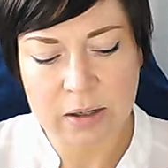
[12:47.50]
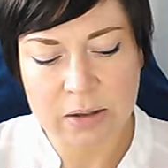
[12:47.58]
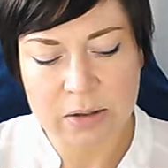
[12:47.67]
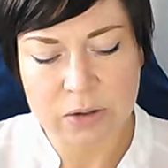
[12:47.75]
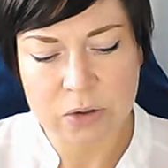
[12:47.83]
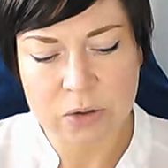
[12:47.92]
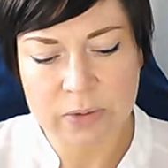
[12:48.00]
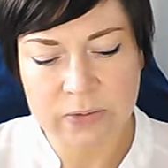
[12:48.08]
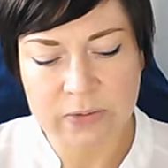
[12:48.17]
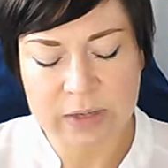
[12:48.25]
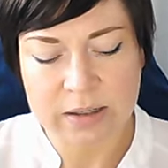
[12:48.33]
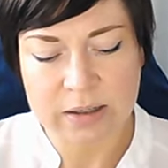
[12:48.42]
to do with
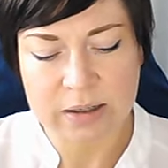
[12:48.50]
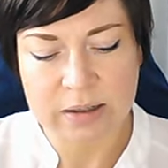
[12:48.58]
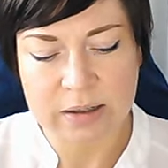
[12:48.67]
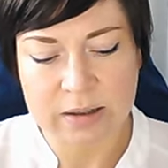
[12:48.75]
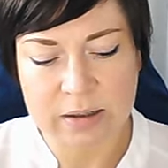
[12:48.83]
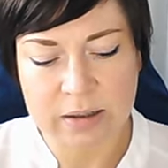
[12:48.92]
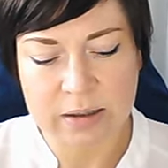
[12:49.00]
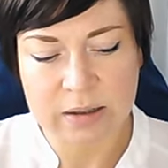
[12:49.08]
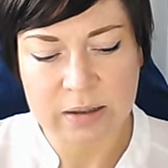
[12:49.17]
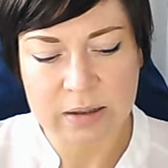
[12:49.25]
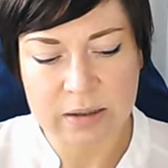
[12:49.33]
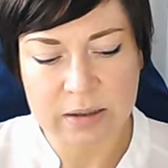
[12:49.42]
finding, I think,
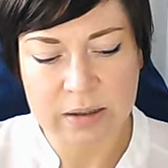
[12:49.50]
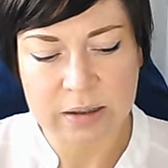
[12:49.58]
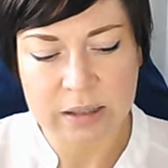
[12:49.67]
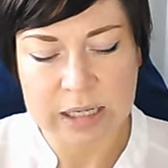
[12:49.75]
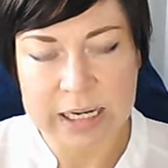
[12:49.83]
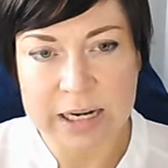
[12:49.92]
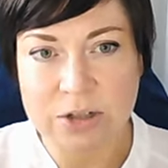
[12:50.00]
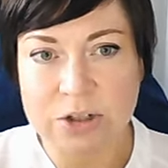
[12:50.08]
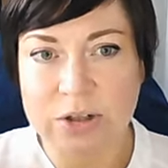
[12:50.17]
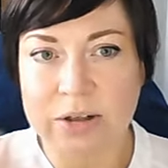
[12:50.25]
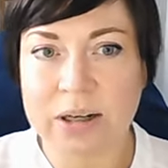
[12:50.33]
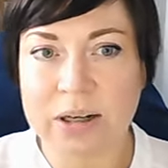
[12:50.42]

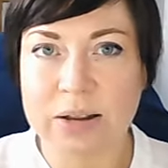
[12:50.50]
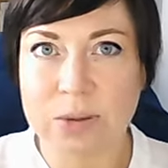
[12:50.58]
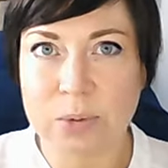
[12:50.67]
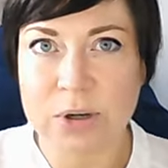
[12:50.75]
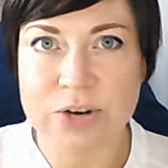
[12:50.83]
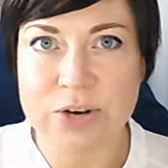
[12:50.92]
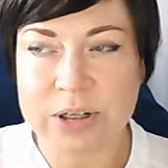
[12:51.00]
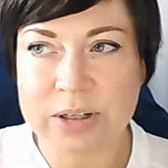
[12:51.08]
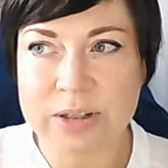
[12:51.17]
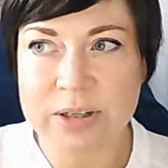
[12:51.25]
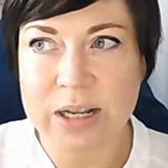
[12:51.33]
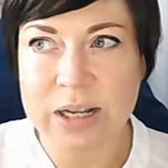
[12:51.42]
nature and the
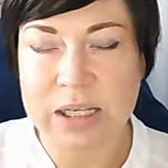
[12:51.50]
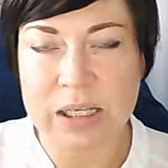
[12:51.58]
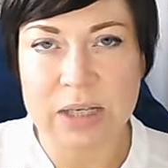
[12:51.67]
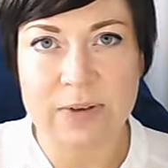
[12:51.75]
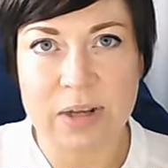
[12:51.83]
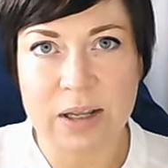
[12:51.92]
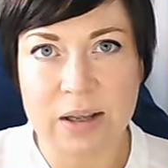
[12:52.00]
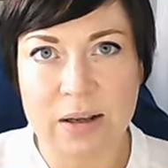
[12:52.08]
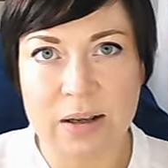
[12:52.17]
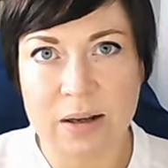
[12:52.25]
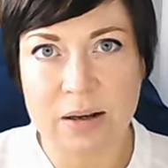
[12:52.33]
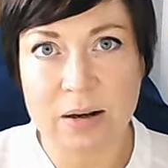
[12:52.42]
wondrous even
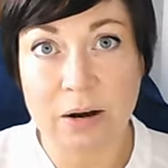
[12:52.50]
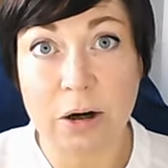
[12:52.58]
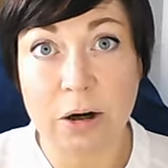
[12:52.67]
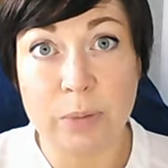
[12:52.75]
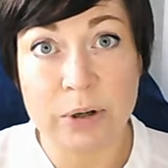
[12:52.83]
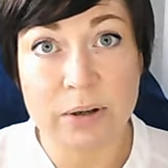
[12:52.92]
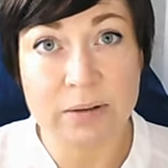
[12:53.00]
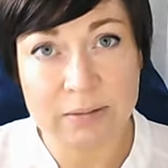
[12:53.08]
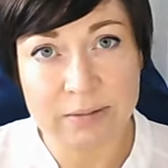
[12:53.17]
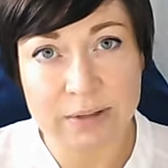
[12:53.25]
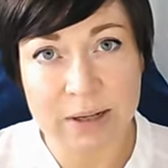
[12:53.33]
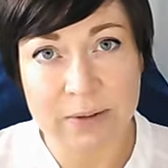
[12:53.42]
in an urban
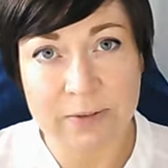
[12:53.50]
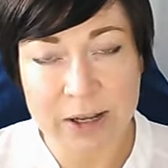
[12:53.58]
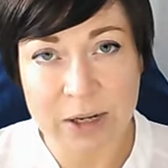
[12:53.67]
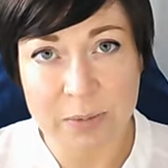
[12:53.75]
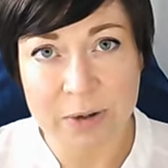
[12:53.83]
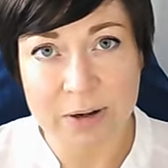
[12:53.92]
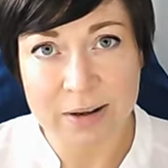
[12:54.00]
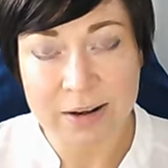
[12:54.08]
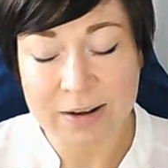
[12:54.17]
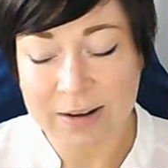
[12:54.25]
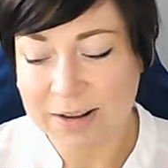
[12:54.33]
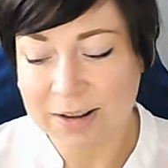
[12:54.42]
environment.
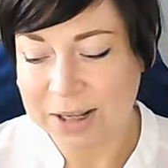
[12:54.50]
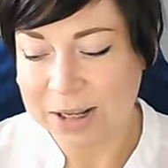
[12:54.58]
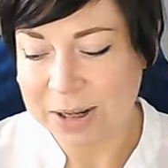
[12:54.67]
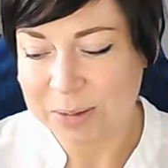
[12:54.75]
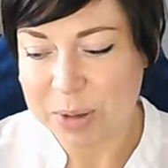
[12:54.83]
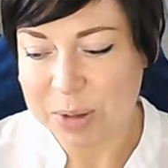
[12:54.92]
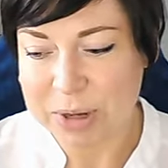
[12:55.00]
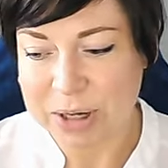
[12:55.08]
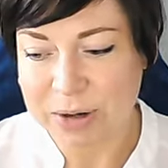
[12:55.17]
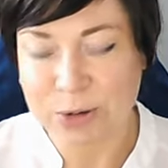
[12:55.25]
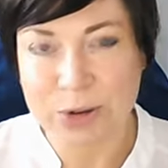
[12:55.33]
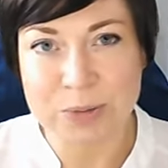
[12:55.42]
Maybe
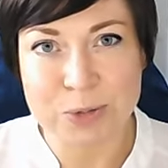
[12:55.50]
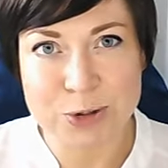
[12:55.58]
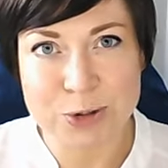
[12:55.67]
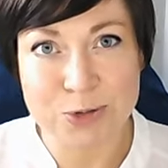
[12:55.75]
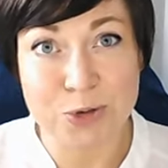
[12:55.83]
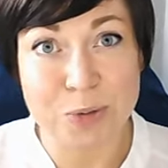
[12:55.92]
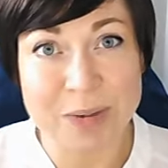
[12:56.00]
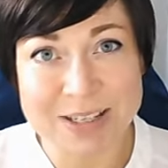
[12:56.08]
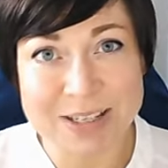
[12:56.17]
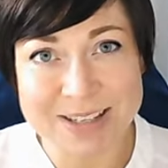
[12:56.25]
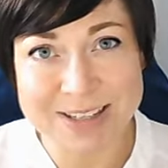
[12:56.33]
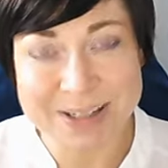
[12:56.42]
not the most
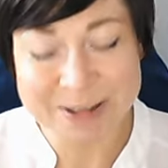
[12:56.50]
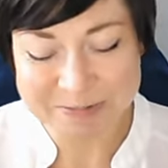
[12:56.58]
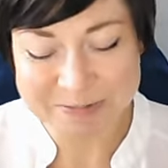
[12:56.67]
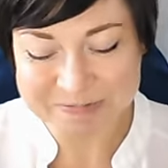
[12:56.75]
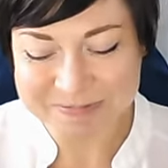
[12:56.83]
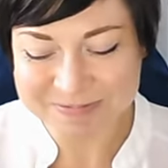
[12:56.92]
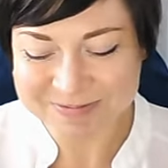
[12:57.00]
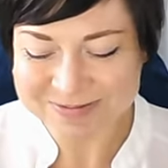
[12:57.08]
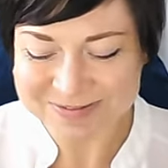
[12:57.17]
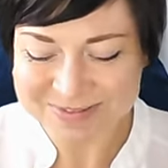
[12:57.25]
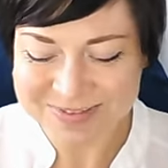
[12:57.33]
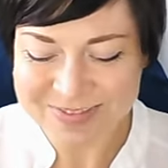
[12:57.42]
romantic
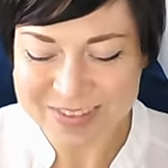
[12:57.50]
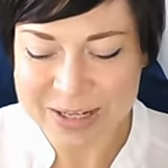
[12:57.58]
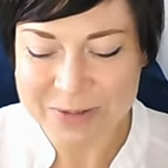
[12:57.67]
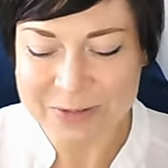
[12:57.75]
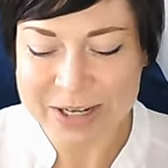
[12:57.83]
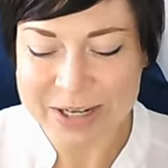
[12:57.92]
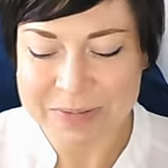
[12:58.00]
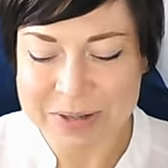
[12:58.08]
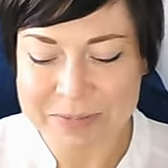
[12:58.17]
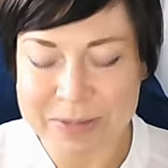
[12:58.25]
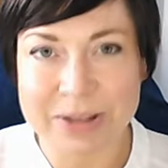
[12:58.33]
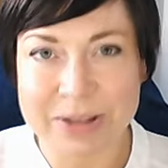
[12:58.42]
environment,
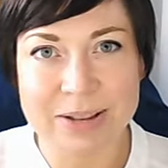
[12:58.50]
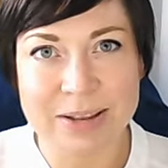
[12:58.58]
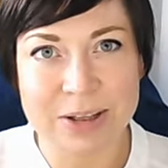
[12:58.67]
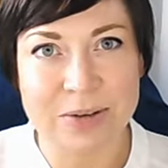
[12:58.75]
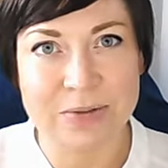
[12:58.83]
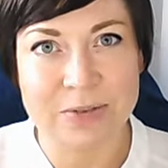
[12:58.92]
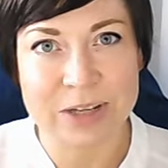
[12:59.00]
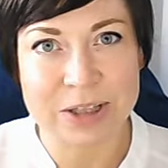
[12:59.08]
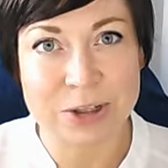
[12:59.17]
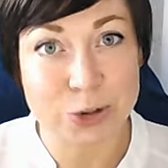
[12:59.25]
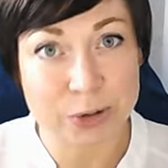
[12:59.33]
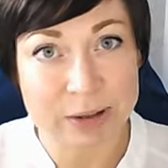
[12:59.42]
but you can find
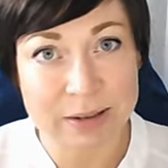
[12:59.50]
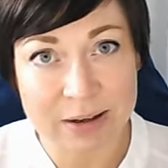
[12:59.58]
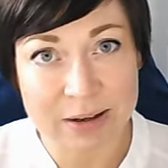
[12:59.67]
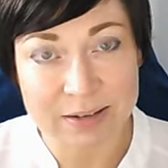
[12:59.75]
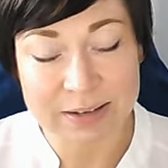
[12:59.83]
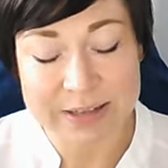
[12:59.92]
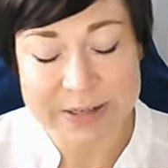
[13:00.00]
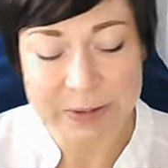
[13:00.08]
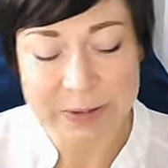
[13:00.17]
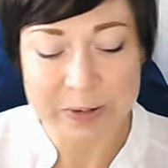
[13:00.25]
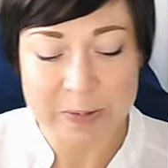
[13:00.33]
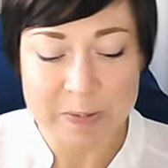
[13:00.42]
the joy there as well.